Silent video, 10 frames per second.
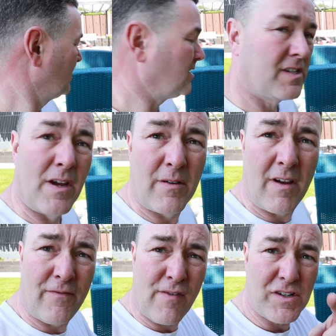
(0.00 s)
So
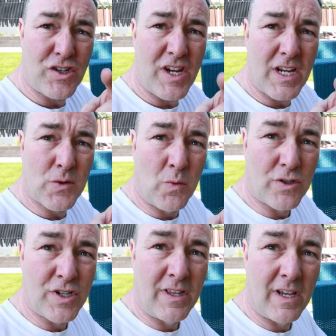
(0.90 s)
if Frenchic's
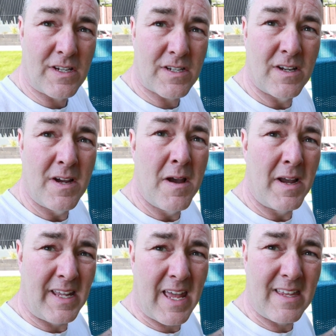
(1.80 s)
watching this,
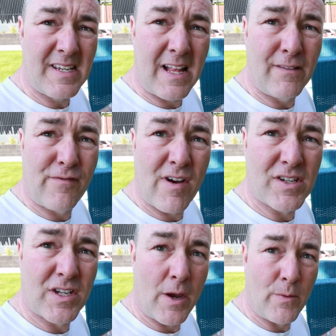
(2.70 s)
get this Al
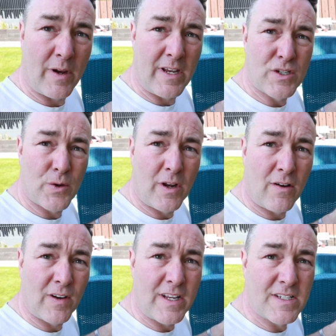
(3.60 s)
Fresco in
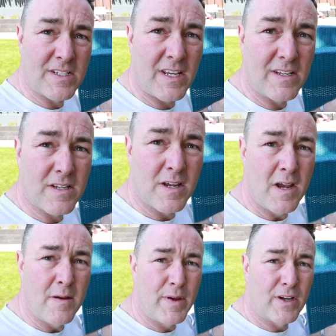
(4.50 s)
2.5 litre tins,
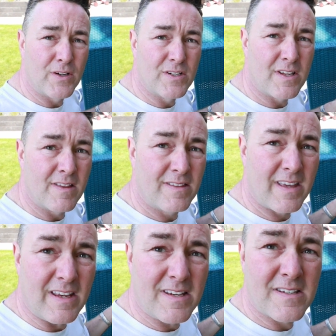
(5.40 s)
because
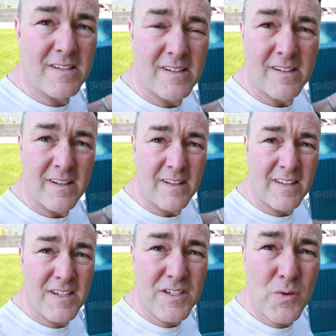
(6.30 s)
this
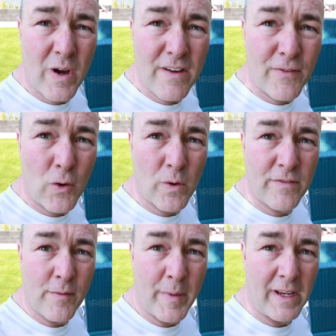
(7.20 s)
is the way forward
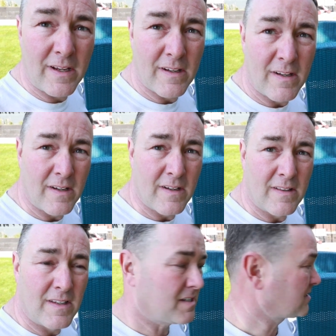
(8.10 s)
for me.
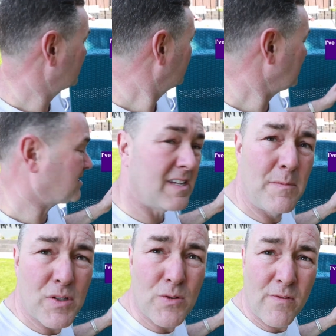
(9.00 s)
This
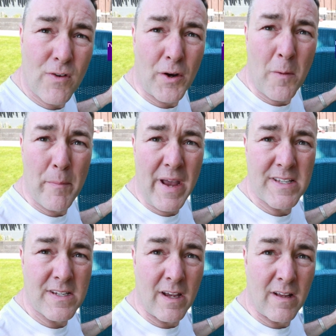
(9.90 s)
seems to have gone on
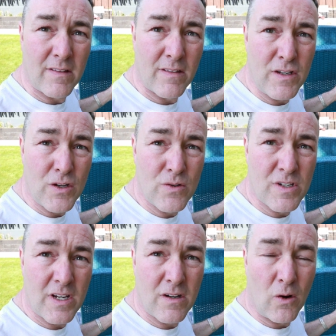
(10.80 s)
better than
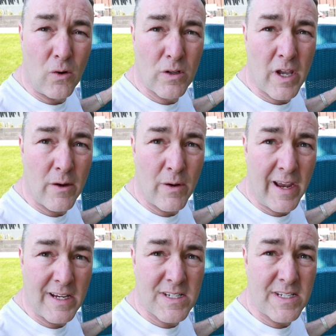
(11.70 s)
using all coat
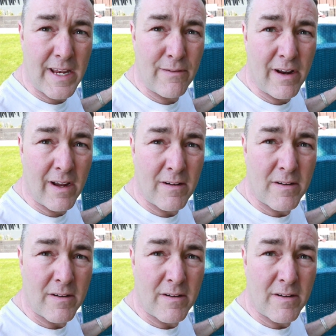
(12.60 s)
exterior,